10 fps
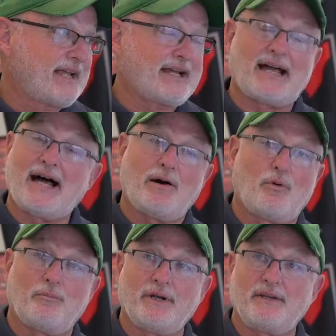that guy
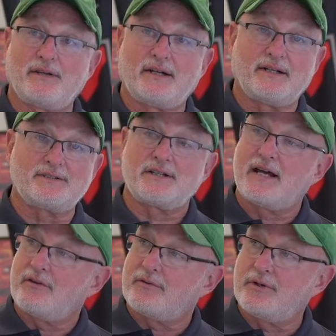won't be there. He's
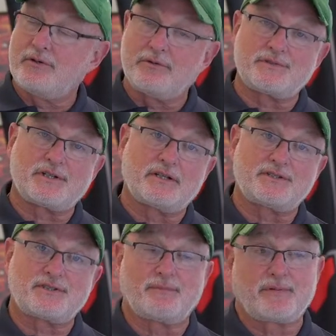down the road selling
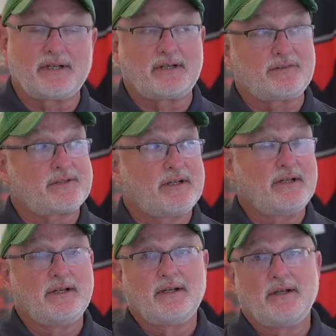something else.
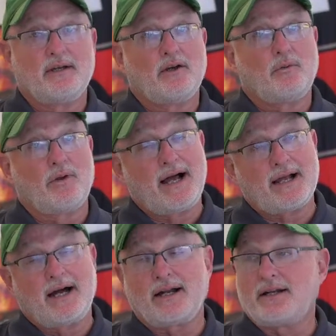Well,
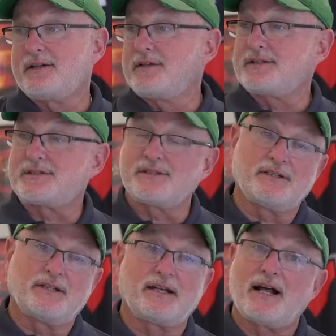I got into this
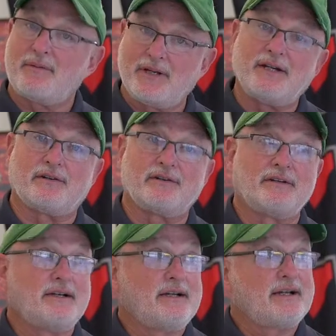thing and I'm here.
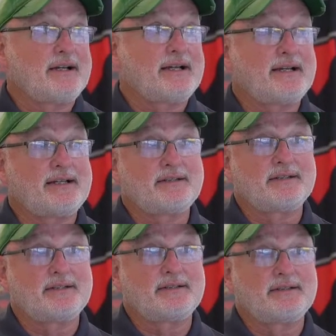And
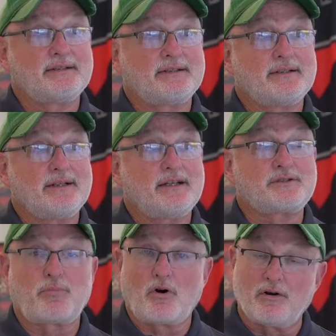uh,
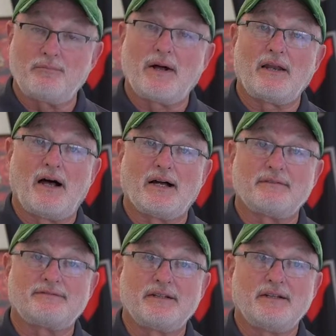it's part of my
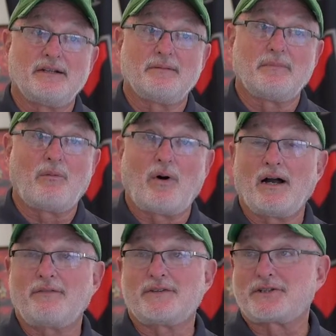life. My
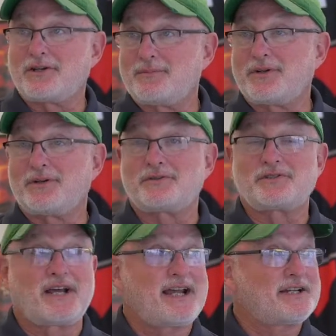wife has come to
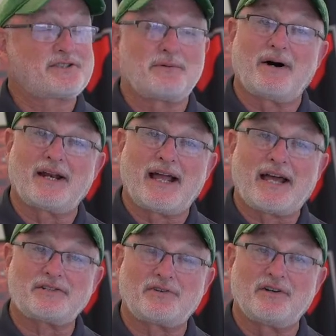understand. Somebody
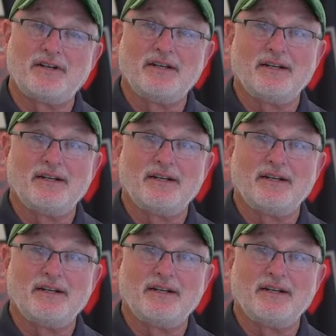asked her,